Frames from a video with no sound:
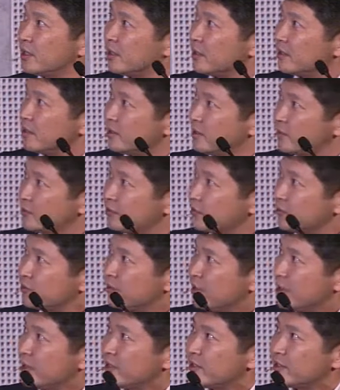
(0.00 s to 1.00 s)
If you
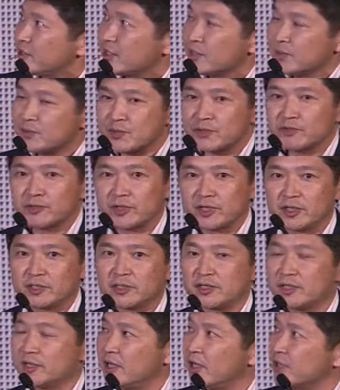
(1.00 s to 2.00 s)

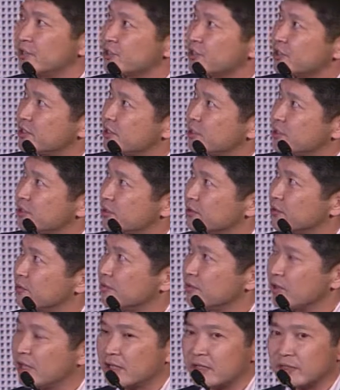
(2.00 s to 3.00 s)
encapsulate anti-cancer
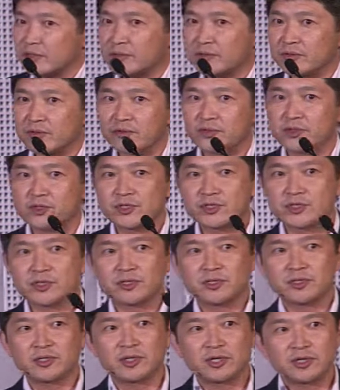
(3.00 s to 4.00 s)
drug, which
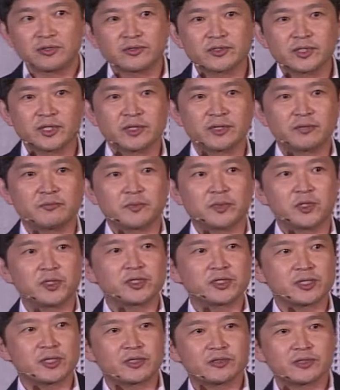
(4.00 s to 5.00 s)
kill the B
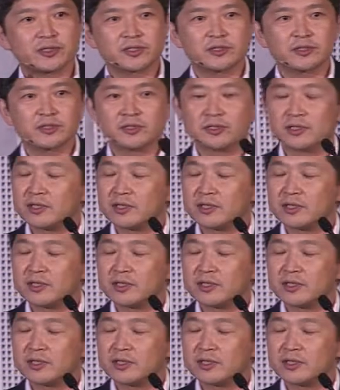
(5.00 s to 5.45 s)
cells,